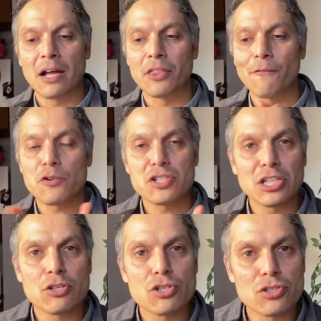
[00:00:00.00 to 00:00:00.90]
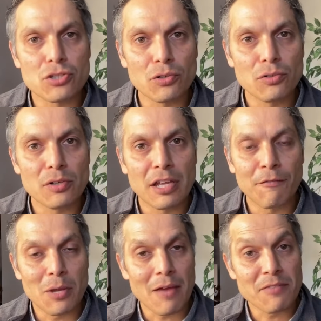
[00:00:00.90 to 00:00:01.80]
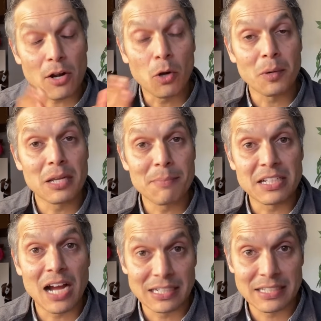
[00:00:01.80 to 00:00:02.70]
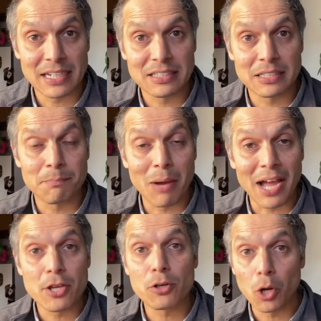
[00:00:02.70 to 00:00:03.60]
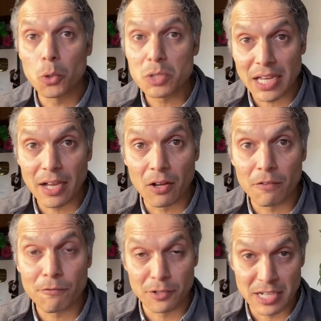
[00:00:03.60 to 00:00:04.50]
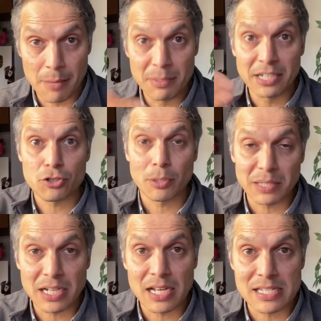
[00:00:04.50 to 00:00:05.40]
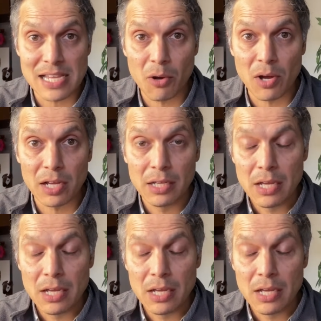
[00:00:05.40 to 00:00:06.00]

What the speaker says: the first thing you should do, if you have not already been contacted by your hotel for an imminent trip to Kanazawa,